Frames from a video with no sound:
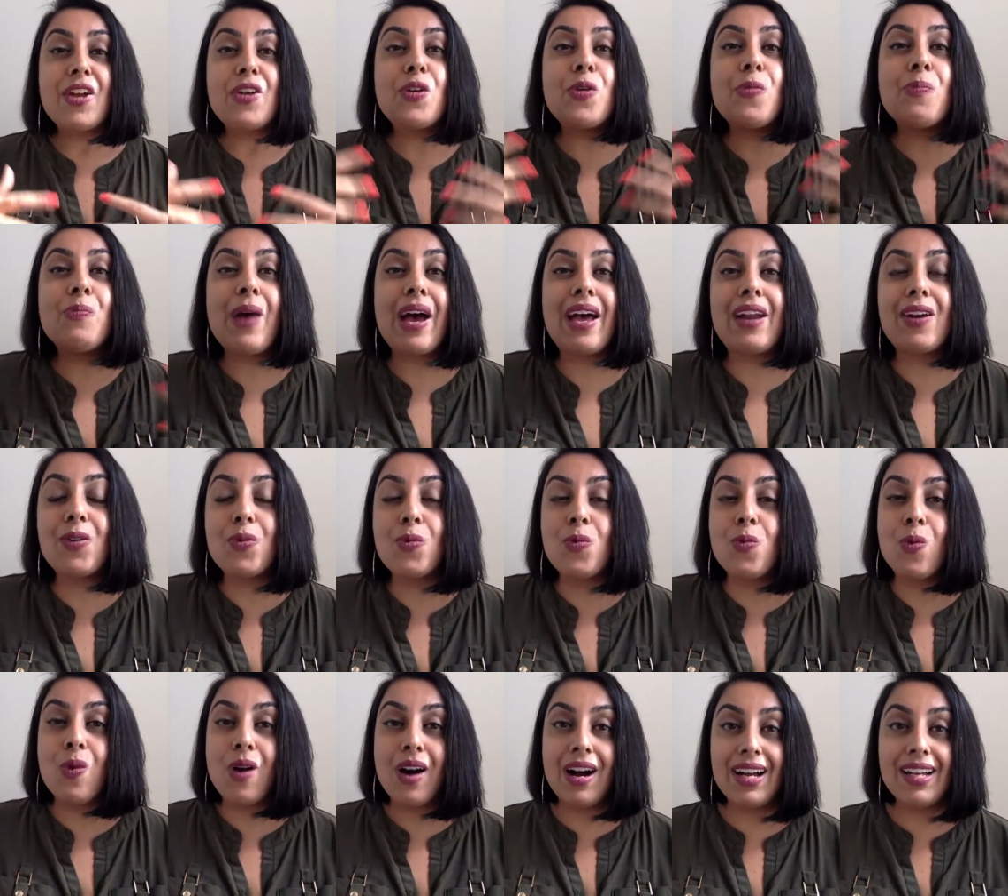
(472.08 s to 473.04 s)
no matter
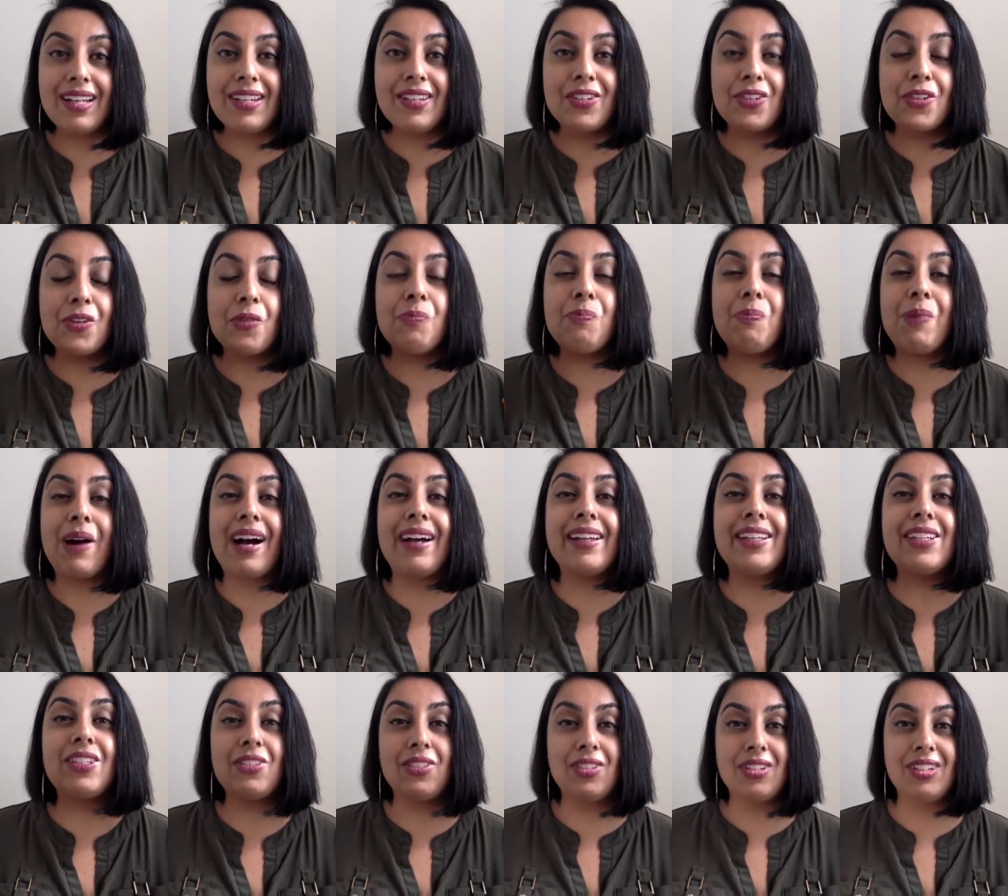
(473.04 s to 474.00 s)
what your
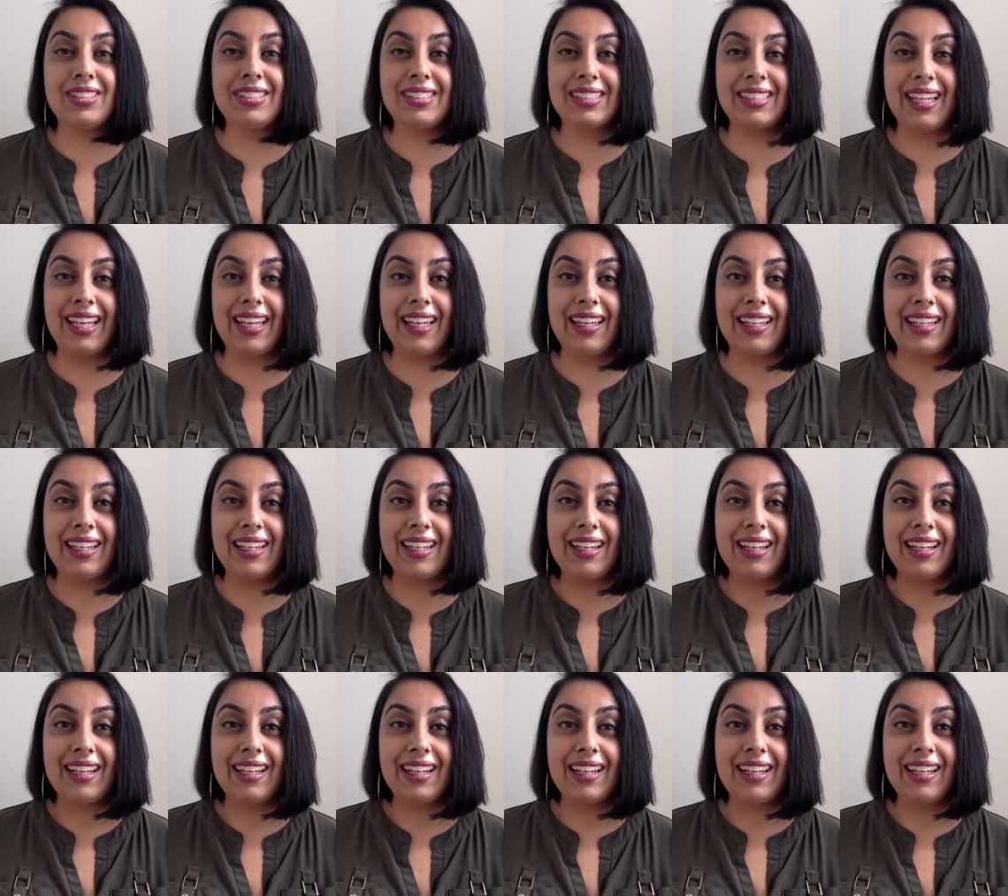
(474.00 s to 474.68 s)
body looks like.